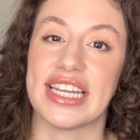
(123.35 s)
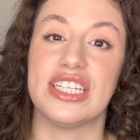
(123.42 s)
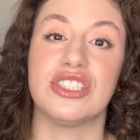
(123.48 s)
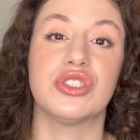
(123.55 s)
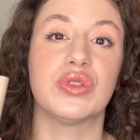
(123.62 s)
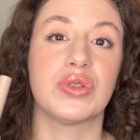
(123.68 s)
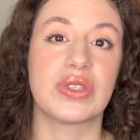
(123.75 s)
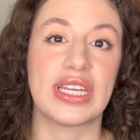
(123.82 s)
It
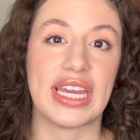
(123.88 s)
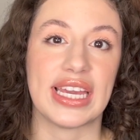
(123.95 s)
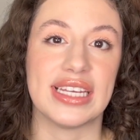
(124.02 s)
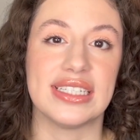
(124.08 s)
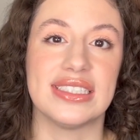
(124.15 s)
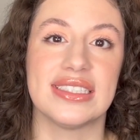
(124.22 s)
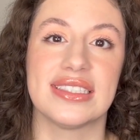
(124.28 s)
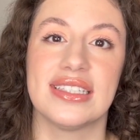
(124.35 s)
truly
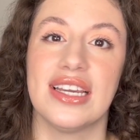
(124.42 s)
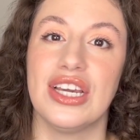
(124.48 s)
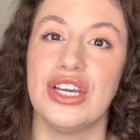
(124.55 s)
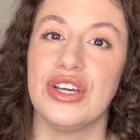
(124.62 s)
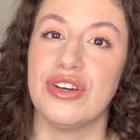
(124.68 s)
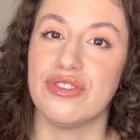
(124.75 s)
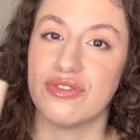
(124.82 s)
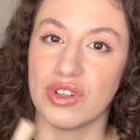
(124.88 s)
is
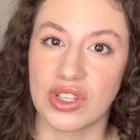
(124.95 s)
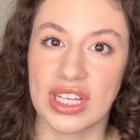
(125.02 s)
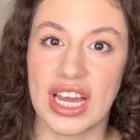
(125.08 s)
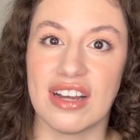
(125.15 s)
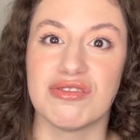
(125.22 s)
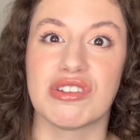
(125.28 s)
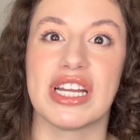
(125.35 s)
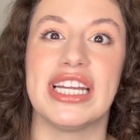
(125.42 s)
full
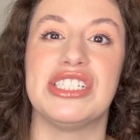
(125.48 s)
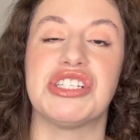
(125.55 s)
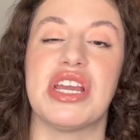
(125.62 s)
coverage.